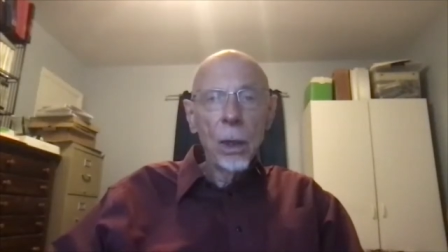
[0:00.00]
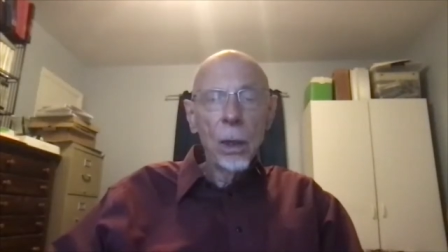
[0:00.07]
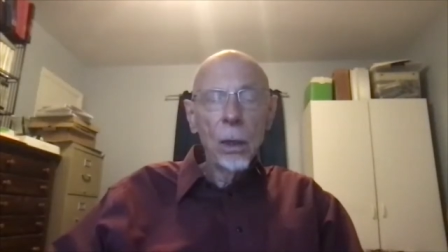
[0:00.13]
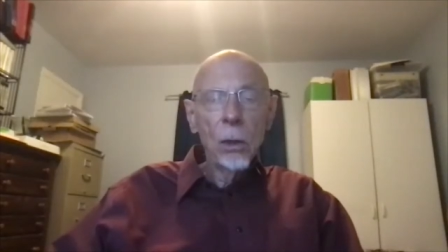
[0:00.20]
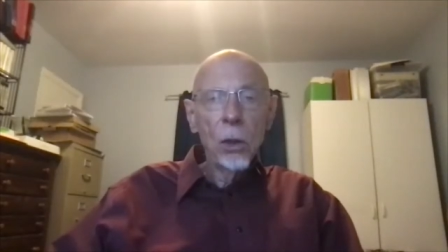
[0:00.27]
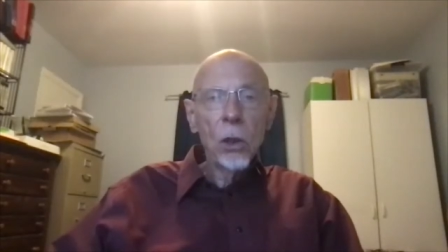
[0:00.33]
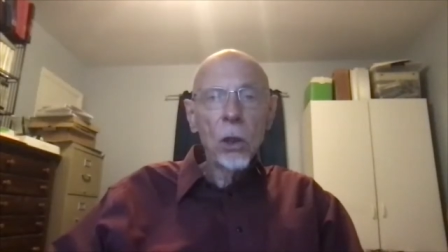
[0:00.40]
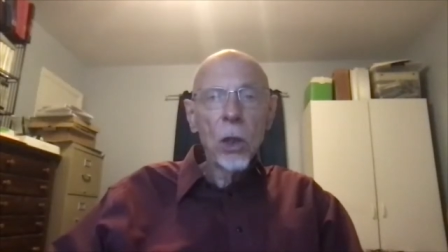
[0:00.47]

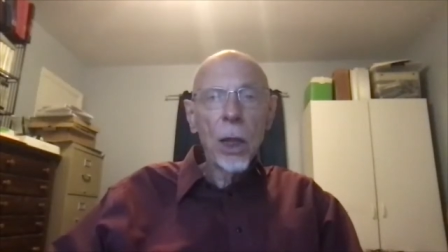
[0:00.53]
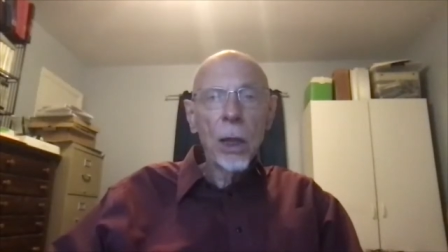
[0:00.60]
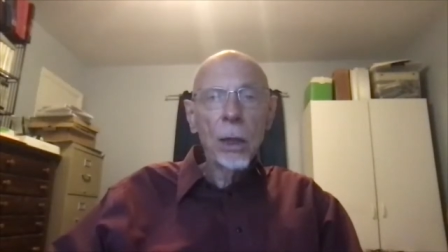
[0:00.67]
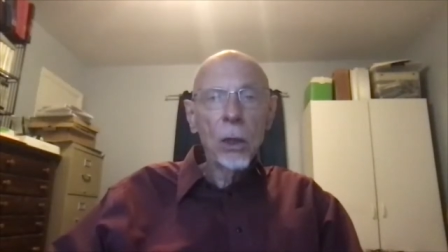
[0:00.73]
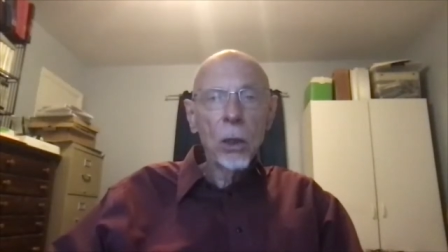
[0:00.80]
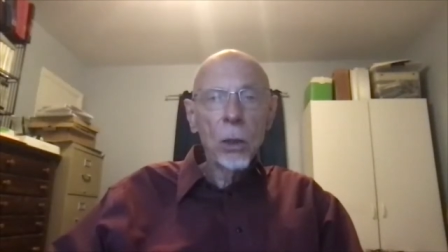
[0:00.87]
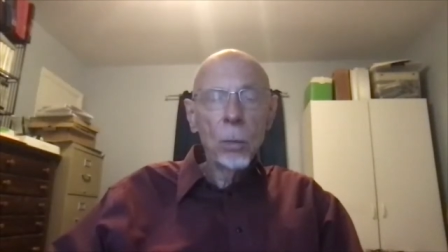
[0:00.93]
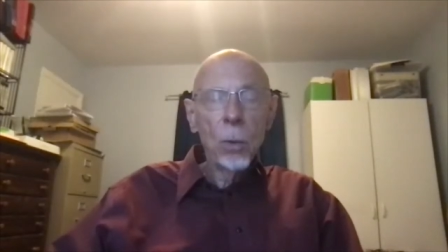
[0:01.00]
just like
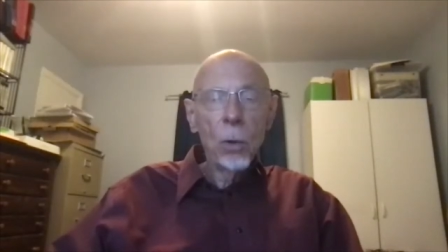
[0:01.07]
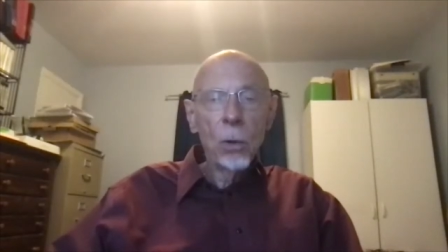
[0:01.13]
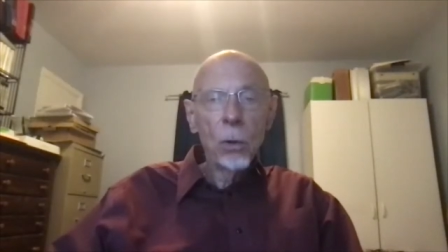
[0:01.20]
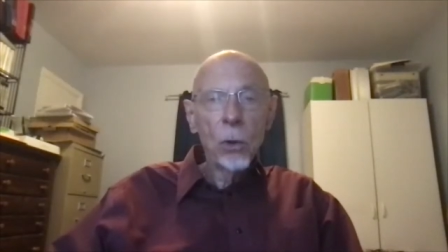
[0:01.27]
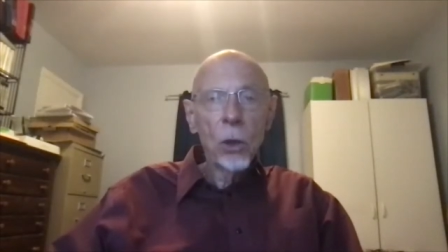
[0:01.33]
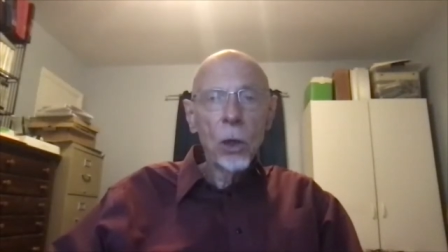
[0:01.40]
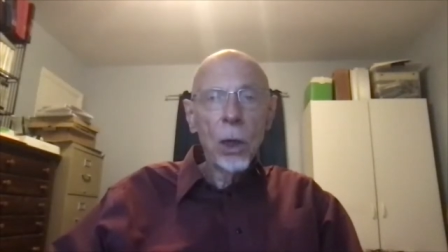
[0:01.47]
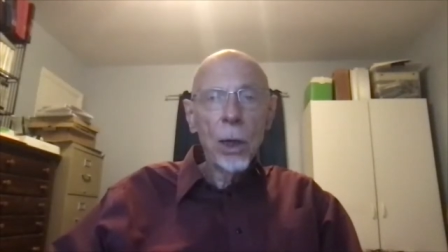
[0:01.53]
the small
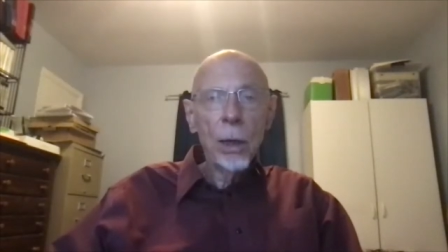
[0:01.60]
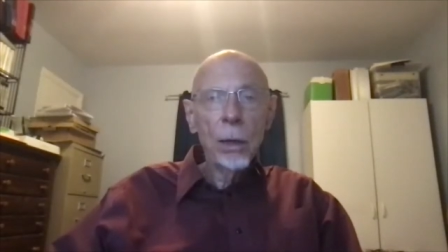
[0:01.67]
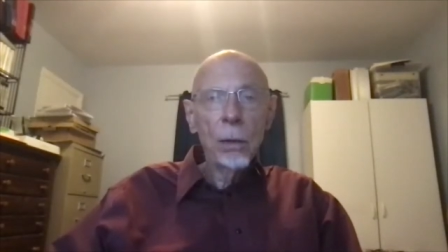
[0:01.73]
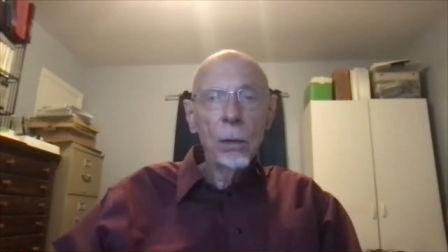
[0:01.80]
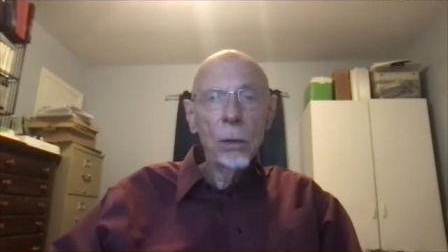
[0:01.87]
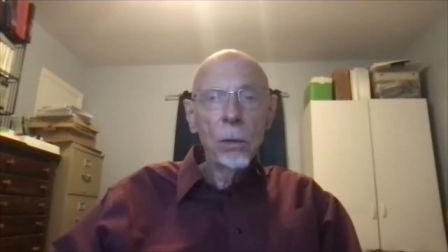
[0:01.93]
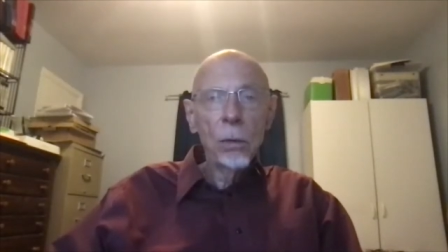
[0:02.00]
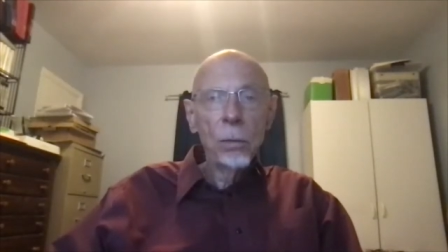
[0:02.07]

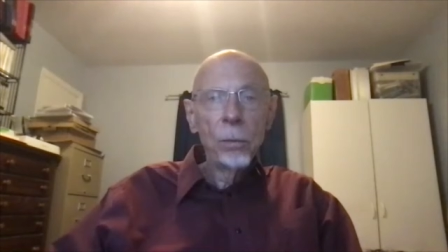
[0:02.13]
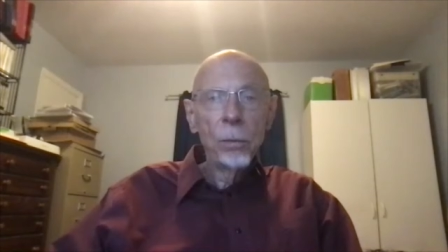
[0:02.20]
child,